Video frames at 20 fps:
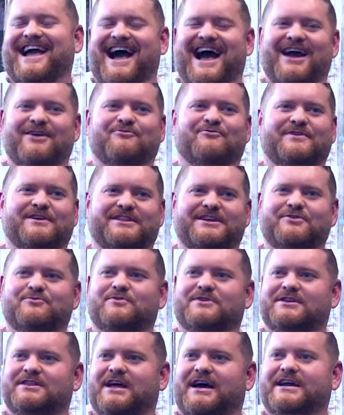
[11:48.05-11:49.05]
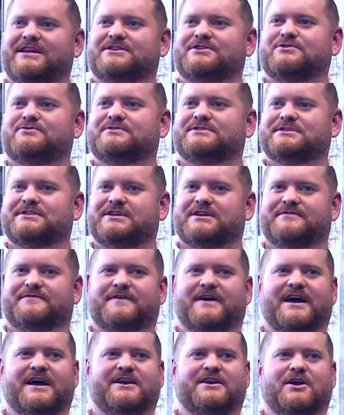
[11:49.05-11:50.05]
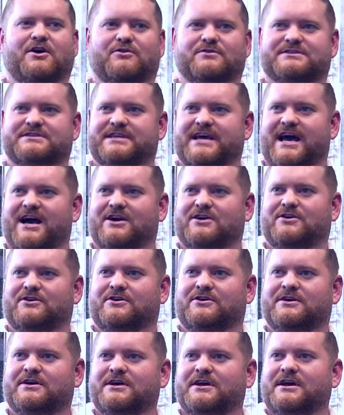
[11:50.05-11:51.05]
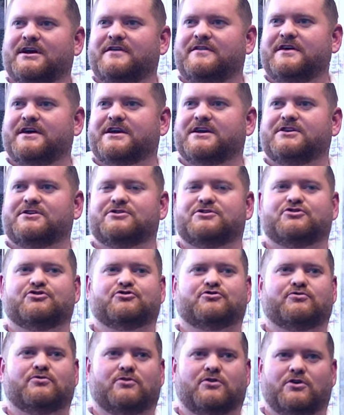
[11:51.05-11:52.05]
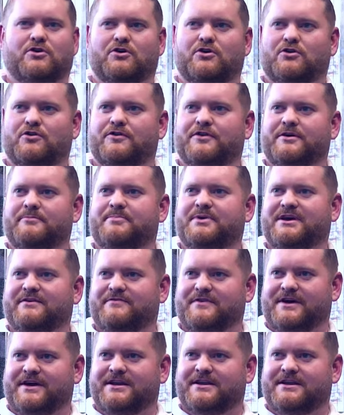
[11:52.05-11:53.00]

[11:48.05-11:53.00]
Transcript: I really would like to solidify a nose tackle that control the pivot.